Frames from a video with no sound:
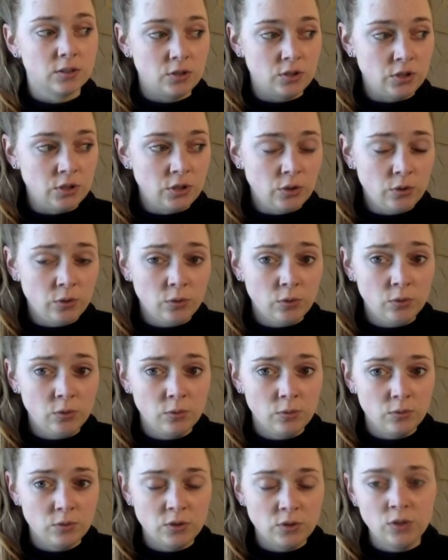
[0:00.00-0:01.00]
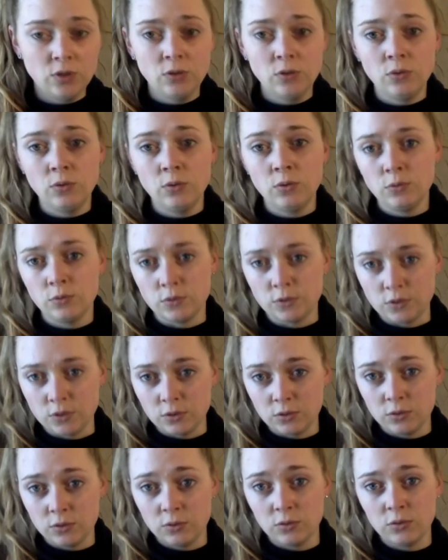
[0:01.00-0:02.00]
Do, do,
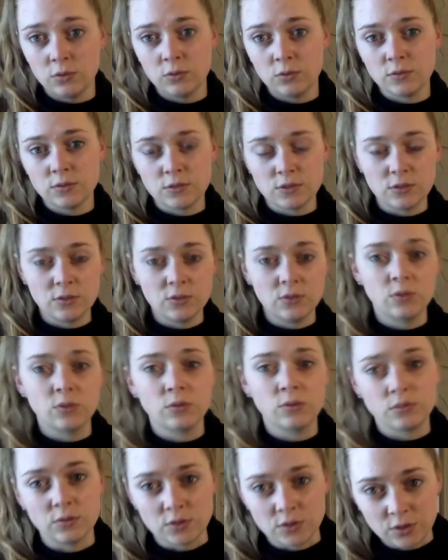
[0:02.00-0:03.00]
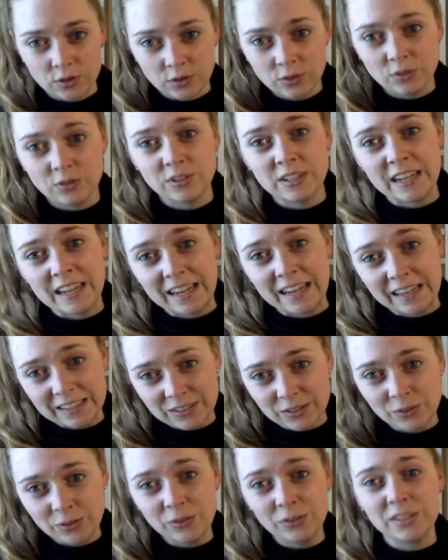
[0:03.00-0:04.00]
do, do, do, day,
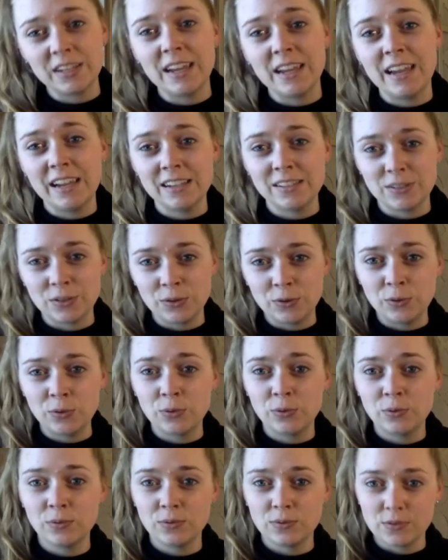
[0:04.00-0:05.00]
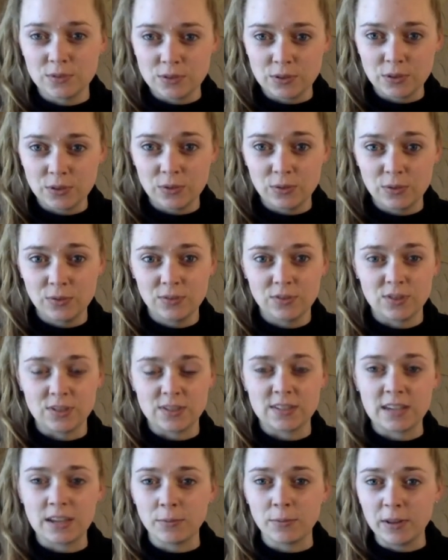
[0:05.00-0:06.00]
do, day, do, do. Just
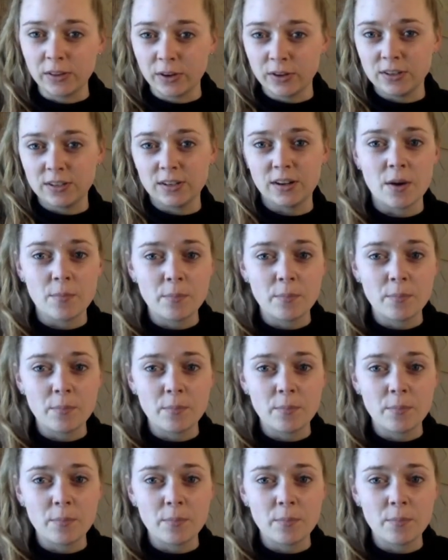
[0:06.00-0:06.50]
like we learned in our